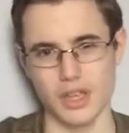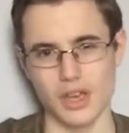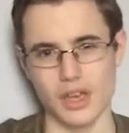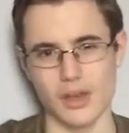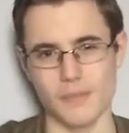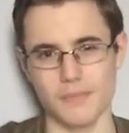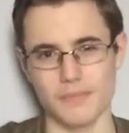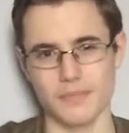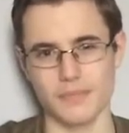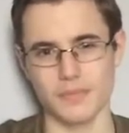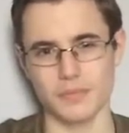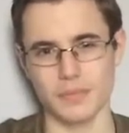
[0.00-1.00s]

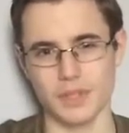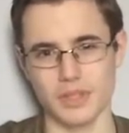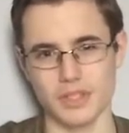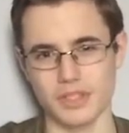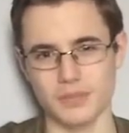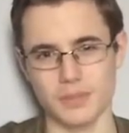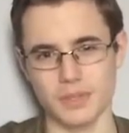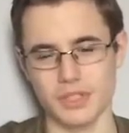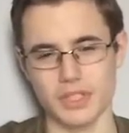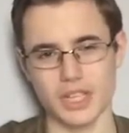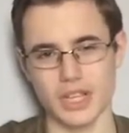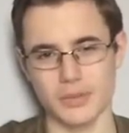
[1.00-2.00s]
But just
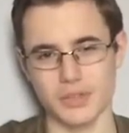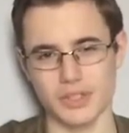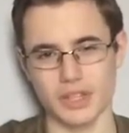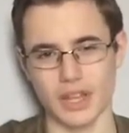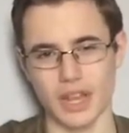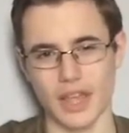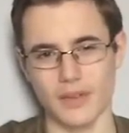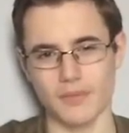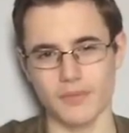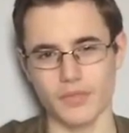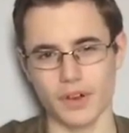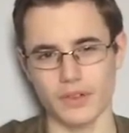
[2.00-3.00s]
sheerly because of the
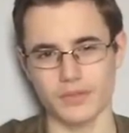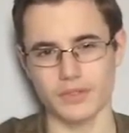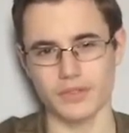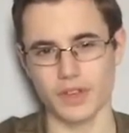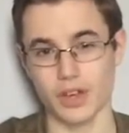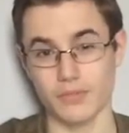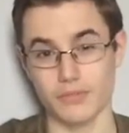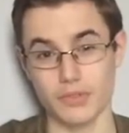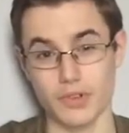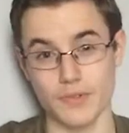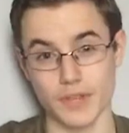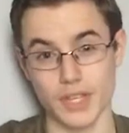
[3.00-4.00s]
length. I've
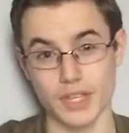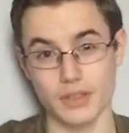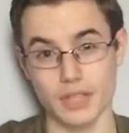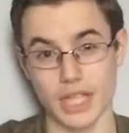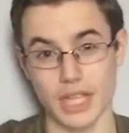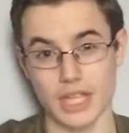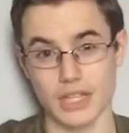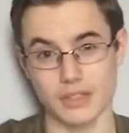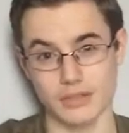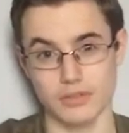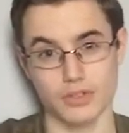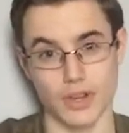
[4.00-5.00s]
driven it
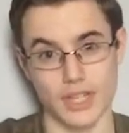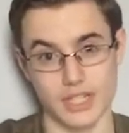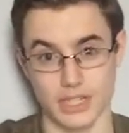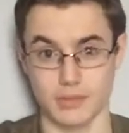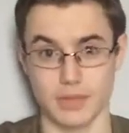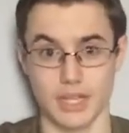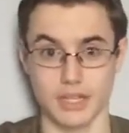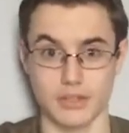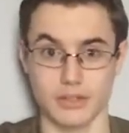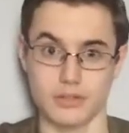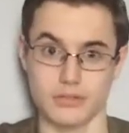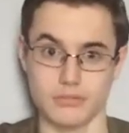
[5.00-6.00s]
in Train
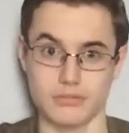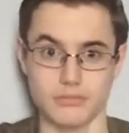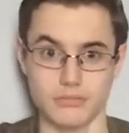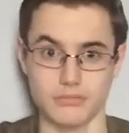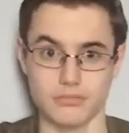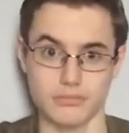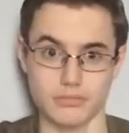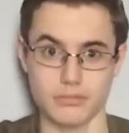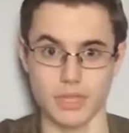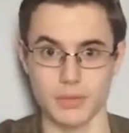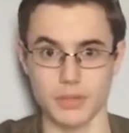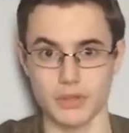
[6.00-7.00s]
Simulator.
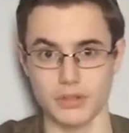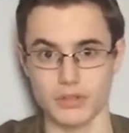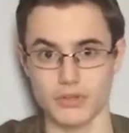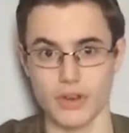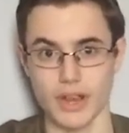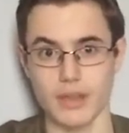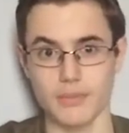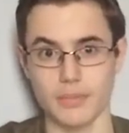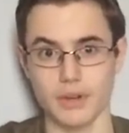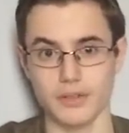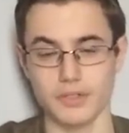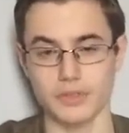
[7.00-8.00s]
Maybe not great,
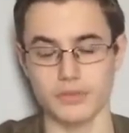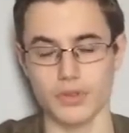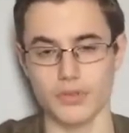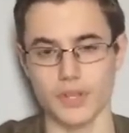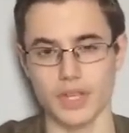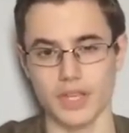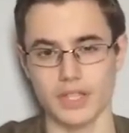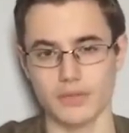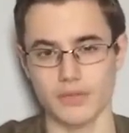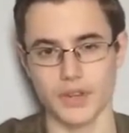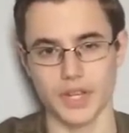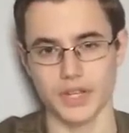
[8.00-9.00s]
but I've still driven it. It's a
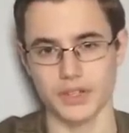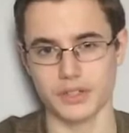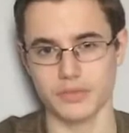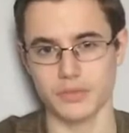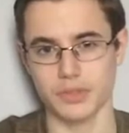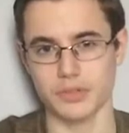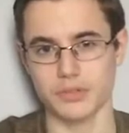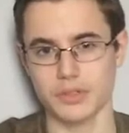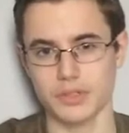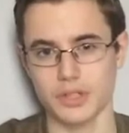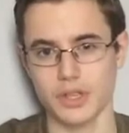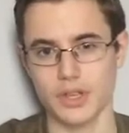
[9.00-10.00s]
very nice route
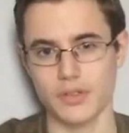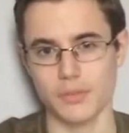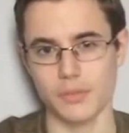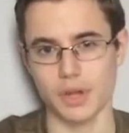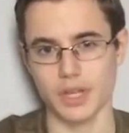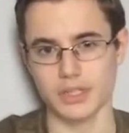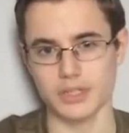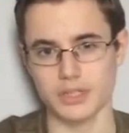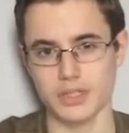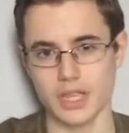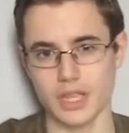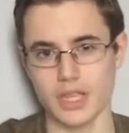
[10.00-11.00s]
from what I can
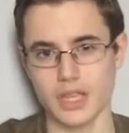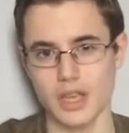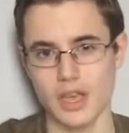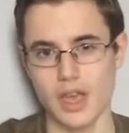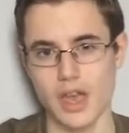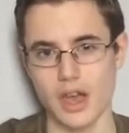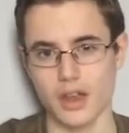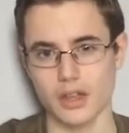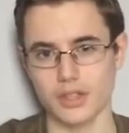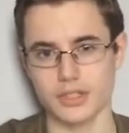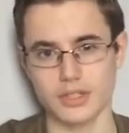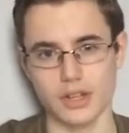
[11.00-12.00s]
see, and I
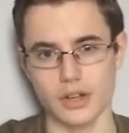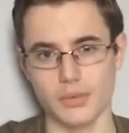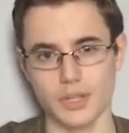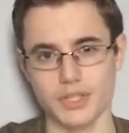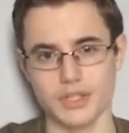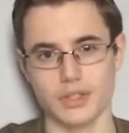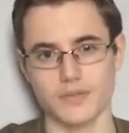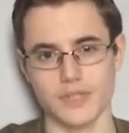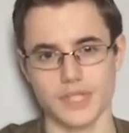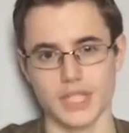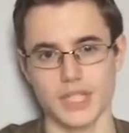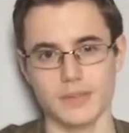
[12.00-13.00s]
just can't wait to go and
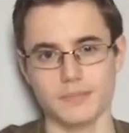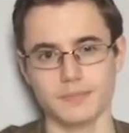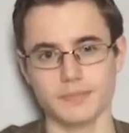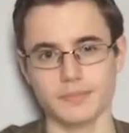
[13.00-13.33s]
visit it.